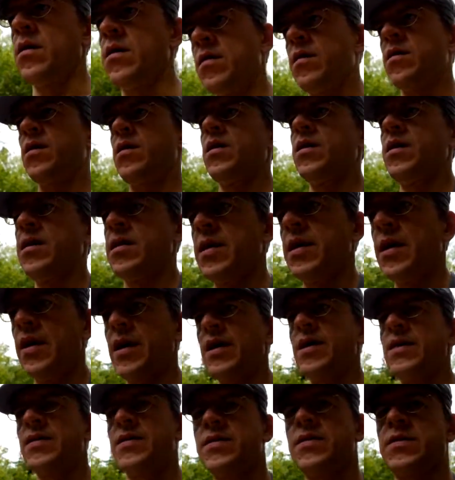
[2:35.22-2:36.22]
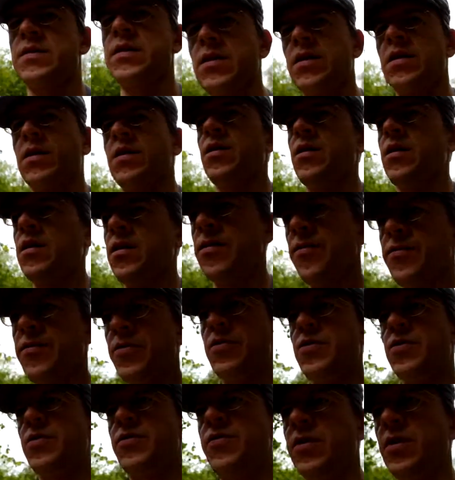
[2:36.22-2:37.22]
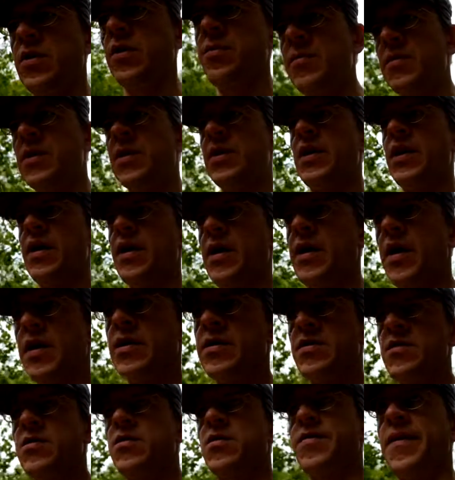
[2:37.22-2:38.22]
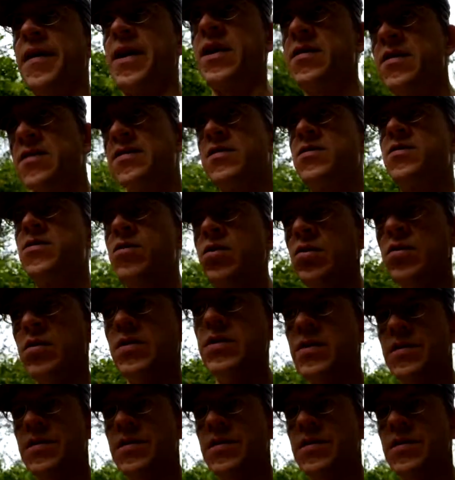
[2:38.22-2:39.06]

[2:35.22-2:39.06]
it has Fujifilm X-Trans 2